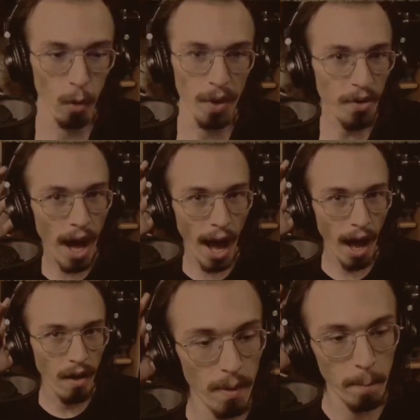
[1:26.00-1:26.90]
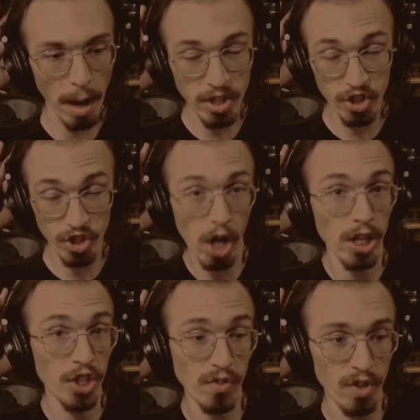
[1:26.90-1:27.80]
We don't have much
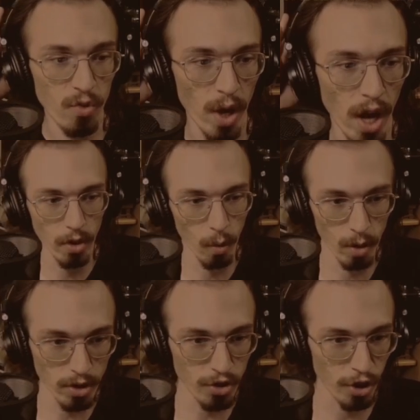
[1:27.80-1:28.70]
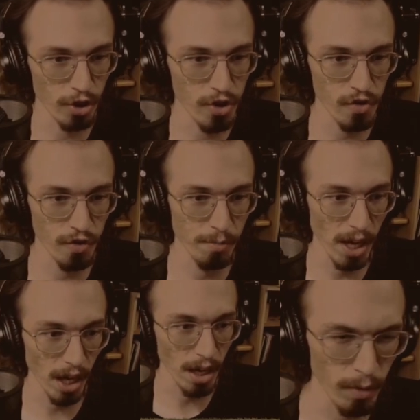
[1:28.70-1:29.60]
knowledge of what's going on. The world turns for
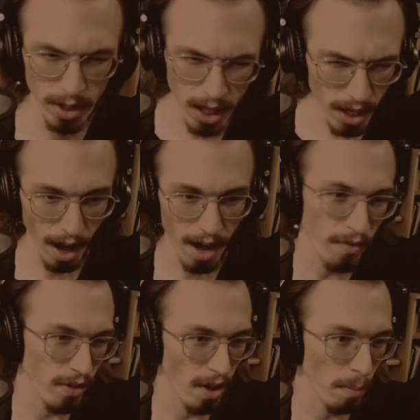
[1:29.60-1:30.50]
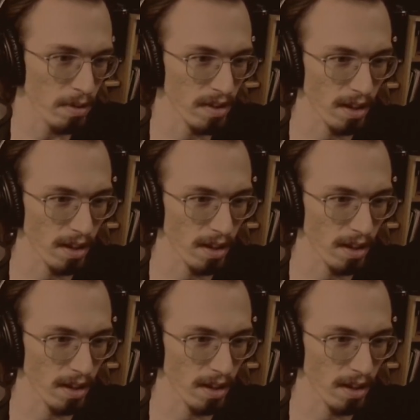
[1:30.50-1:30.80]
me. Really? I feel the opposite.